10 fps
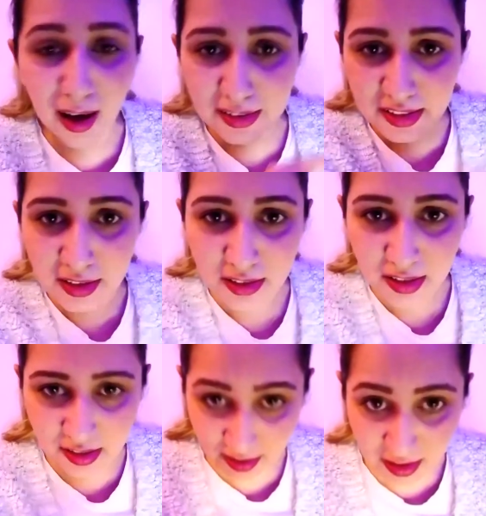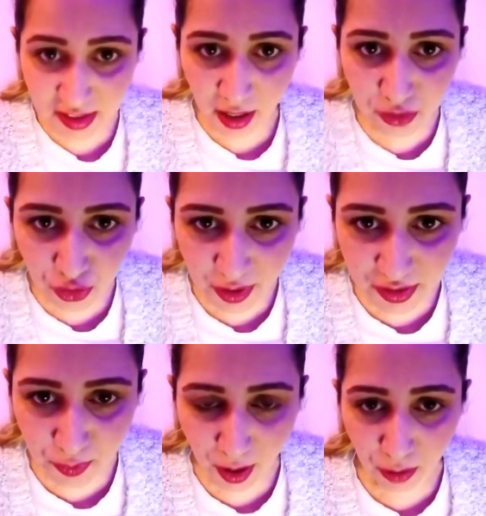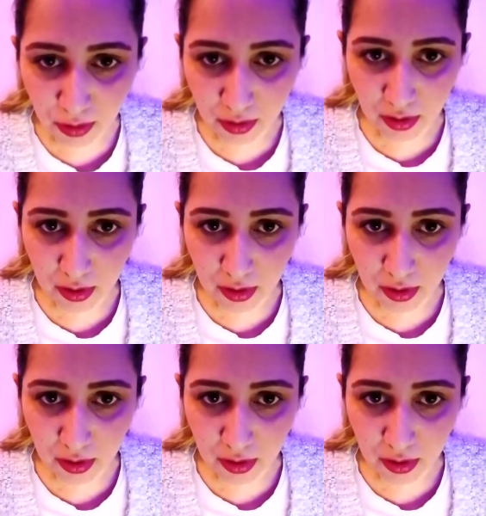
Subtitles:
I see this in this country as well.